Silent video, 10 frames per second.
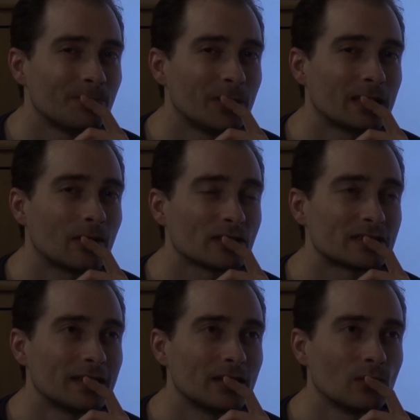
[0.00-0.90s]

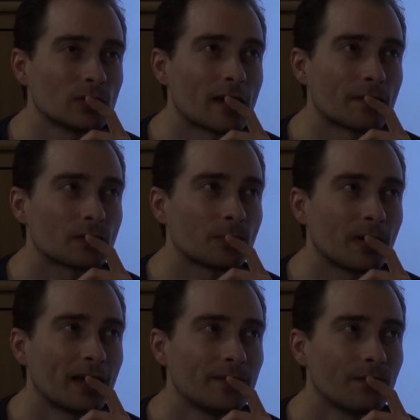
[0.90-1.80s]
because then you would have to
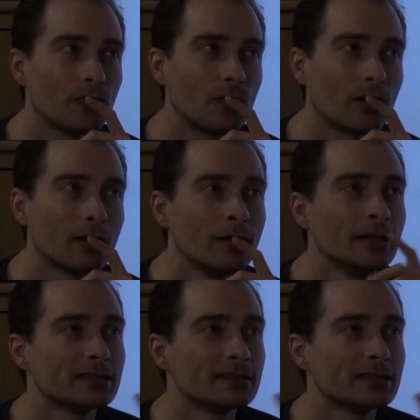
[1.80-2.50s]
pay for